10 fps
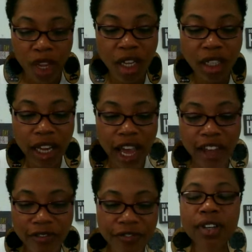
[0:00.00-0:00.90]
a
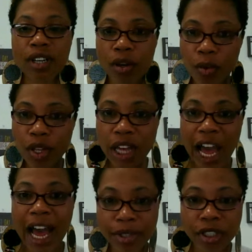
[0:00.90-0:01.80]
life with
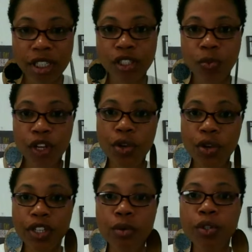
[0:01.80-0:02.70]
options where you
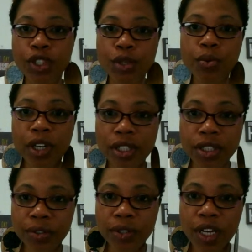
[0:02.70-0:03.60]
can do what you want to
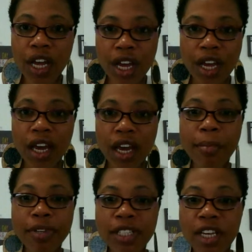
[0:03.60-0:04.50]
do.
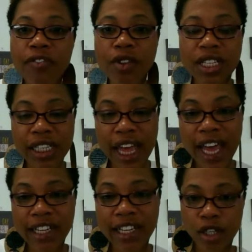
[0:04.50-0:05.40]
I must give you this
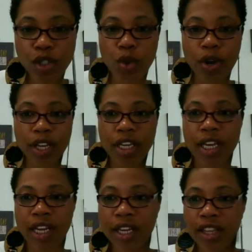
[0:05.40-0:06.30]
last little story,
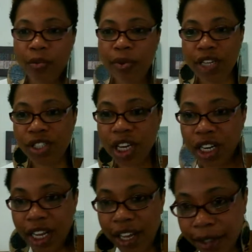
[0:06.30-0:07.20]
Yakinea, and then we can shut
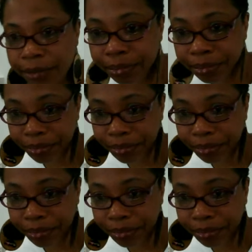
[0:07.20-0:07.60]
it down.